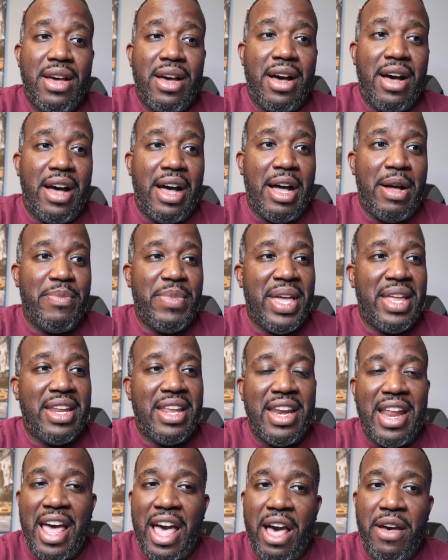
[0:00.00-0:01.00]
And
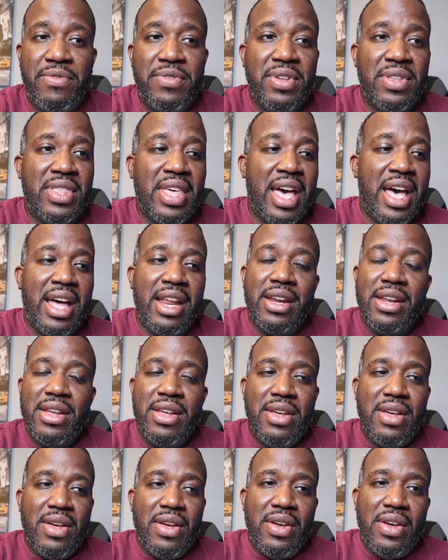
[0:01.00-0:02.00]
then after that,
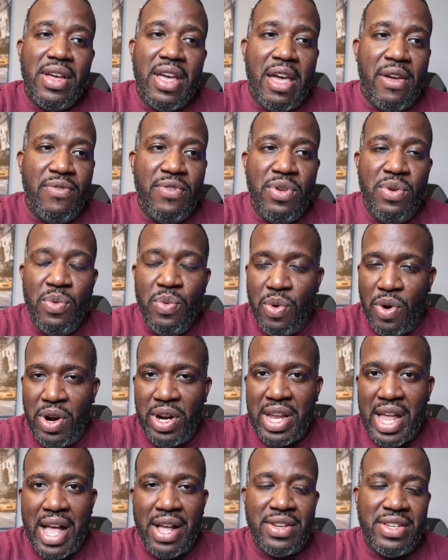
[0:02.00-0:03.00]
if you
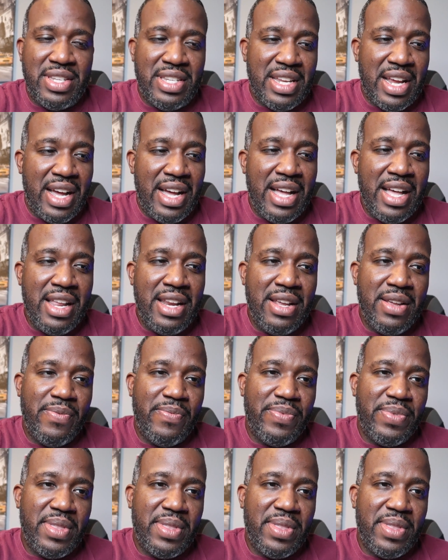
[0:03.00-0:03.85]
work outside,